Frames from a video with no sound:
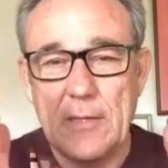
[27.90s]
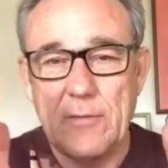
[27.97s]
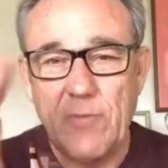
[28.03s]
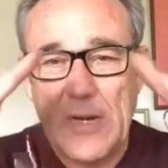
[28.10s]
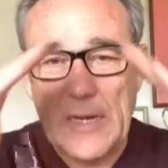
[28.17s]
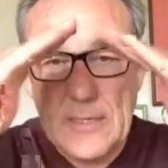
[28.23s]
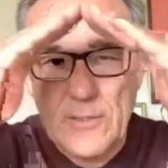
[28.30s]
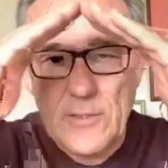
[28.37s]

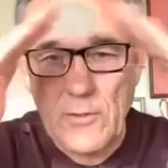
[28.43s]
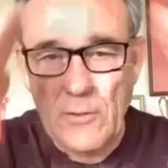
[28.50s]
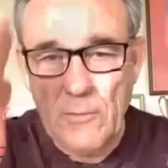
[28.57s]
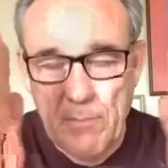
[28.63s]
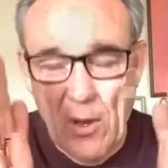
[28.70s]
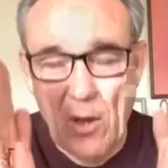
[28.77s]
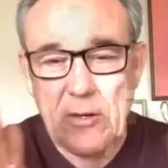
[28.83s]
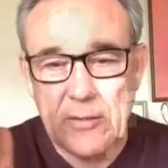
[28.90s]
really two
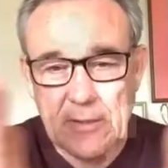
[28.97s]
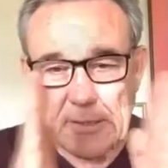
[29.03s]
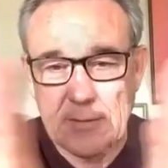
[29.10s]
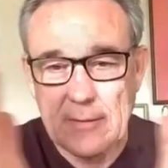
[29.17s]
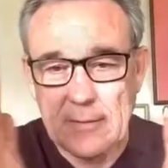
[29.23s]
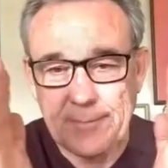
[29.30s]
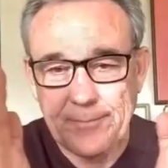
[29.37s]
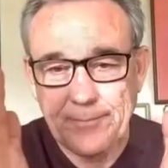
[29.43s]

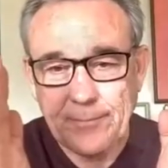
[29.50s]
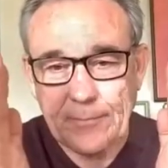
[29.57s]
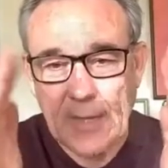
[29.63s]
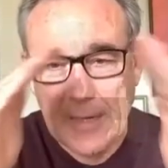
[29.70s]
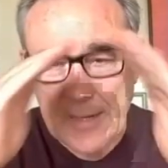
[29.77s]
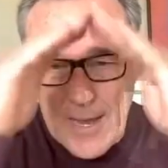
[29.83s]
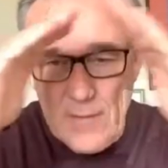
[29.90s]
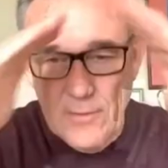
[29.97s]
boxes,
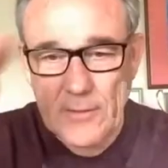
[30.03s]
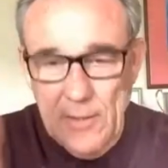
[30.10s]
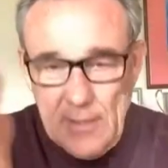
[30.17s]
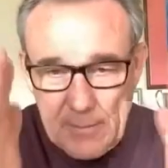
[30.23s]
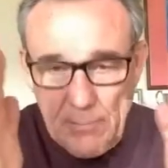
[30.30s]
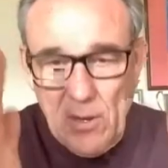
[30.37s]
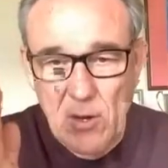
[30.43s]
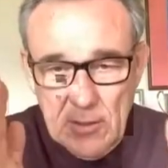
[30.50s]
an
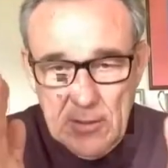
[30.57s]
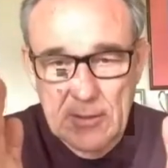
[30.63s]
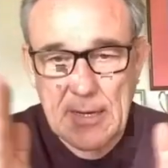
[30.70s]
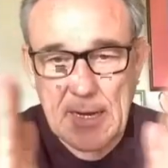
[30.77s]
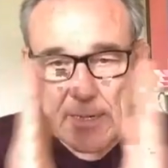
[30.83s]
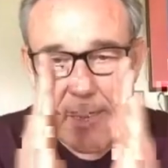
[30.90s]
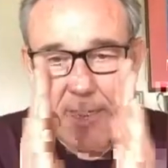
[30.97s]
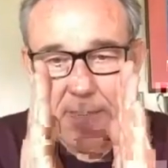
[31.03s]
outside box
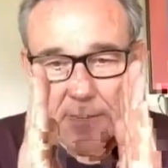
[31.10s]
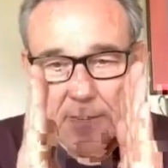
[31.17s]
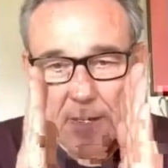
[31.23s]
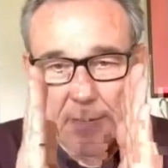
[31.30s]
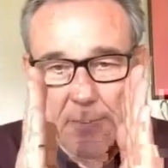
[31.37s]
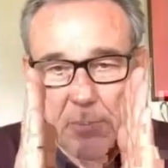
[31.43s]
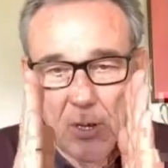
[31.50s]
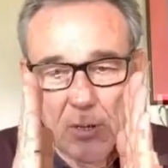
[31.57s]
and an
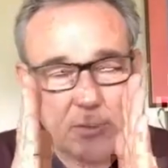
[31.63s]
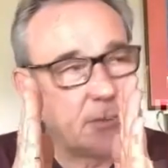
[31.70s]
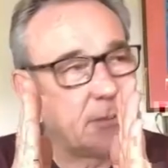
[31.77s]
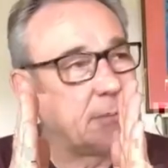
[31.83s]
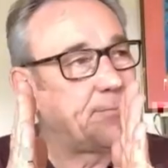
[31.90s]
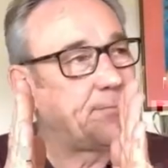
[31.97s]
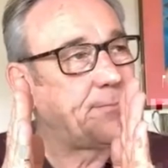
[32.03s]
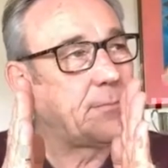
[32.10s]
inside box.